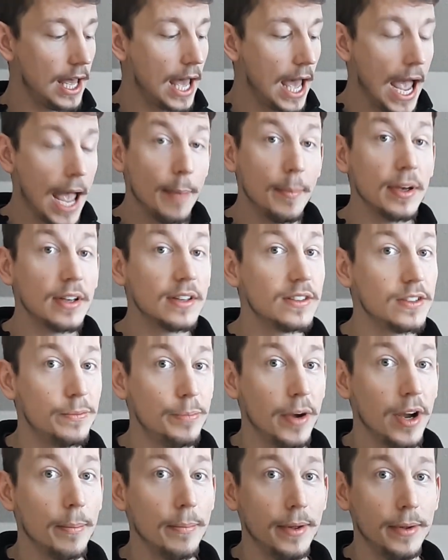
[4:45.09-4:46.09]
I'm
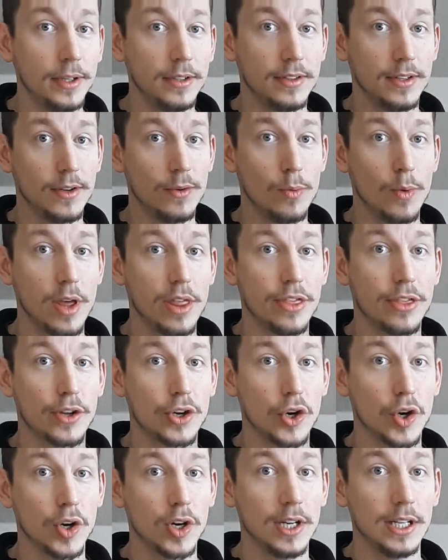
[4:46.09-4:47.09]
experimenting with
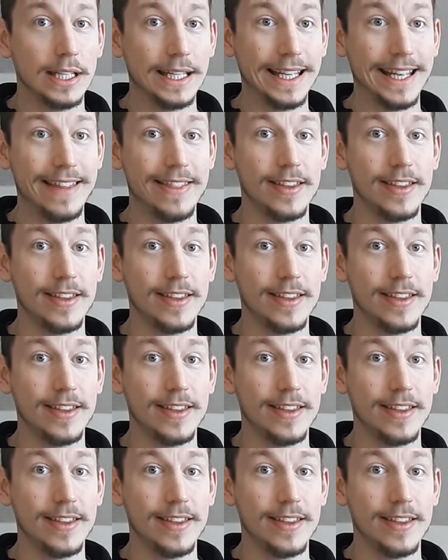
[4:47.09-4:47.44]
currently,